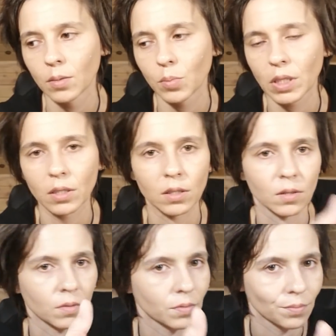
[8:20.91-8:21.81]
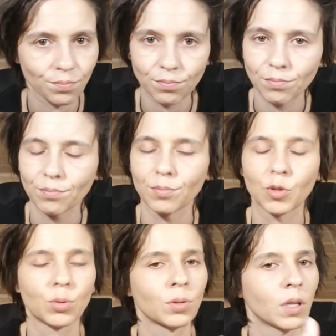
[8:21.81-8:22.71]
because of
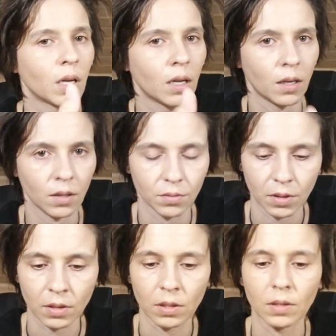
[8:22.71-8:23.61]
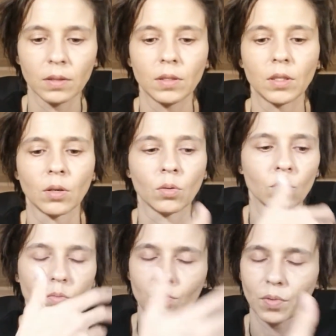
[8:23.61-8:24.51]
true love and, you know,
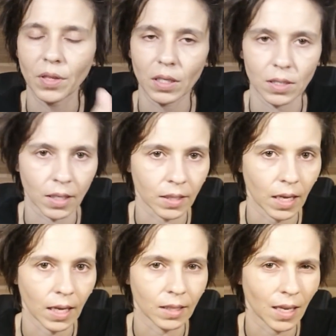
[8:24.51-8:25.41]
things like that.